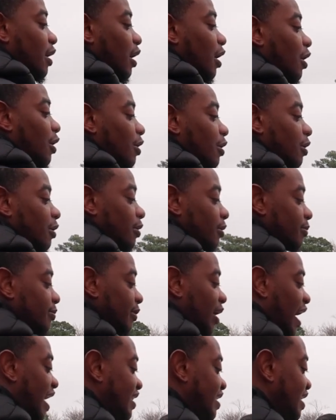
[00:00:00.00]
Um,
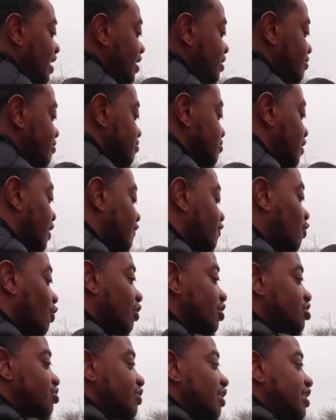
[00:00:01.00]
and then of
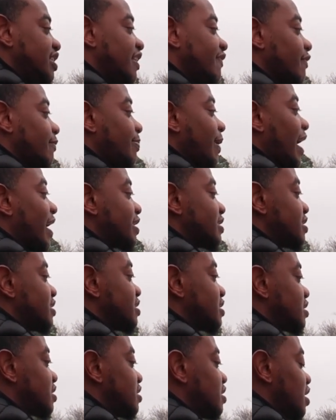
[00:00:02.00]
course you get different
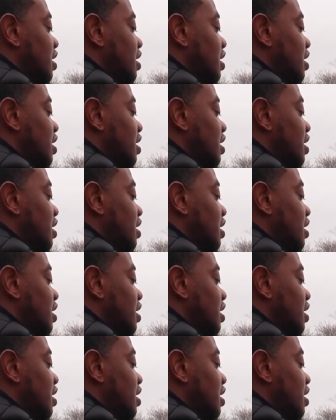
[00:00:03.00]
packages.